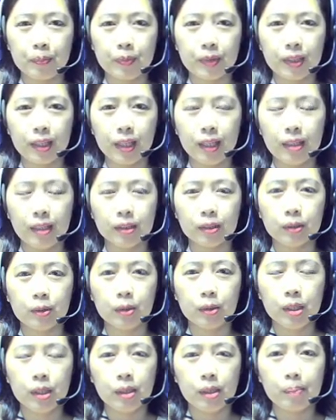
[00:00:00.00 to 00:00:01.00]
Okay, so
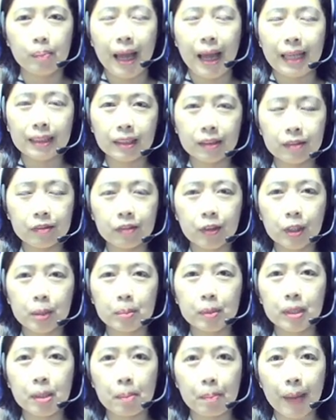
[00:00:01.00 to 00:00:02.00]
passive form
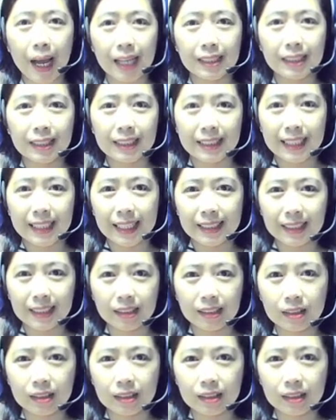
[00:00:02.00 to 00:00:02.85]
in the past tense.